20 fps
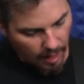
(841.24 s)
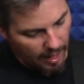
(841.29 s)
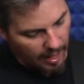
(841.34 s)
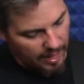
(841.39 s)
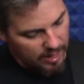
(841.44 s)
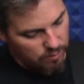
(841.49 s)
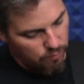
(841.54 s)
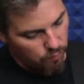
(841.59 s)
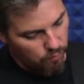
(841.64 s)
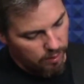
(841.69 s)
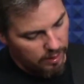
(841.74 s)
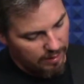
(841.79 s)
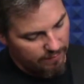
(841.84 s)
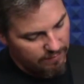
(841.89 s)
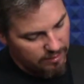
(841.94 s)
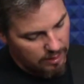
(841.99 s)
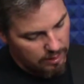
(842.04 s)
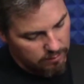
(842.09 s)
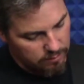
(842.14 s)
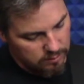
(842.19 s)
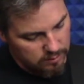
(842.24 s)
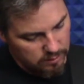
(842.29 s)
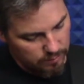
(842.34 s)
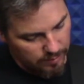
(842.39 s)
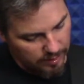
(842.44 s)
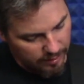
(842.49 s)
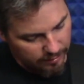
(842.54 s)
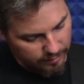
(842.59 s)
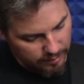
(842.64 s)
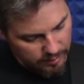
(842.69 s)
And what I've noticed
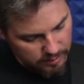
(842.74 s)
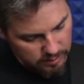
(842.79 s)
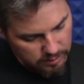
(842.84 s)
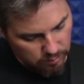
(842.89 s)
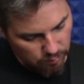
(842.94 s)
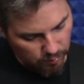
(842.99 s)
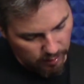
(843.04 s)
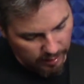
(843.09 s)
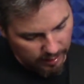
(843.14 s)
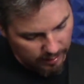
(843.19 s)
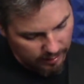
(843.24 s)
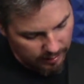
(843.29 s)
about this, the way it